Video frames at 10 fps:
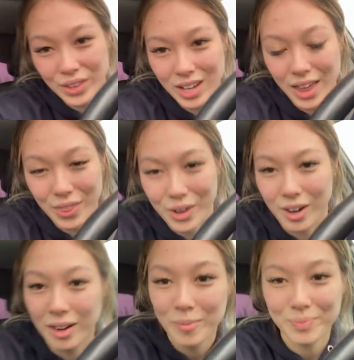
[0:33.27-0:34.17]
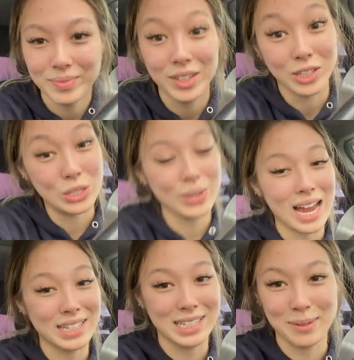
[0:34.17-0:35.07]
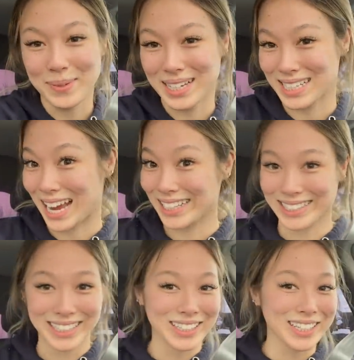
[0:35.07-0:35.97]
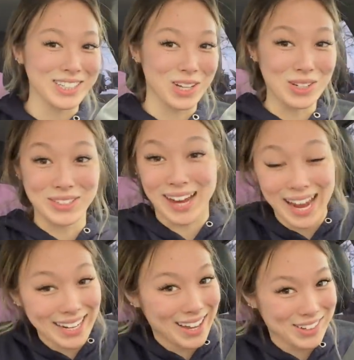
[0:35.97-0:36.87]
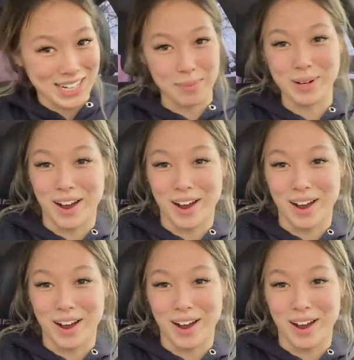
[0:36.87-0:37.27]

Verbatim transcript: another, you guessed it because I literally don't do any other type of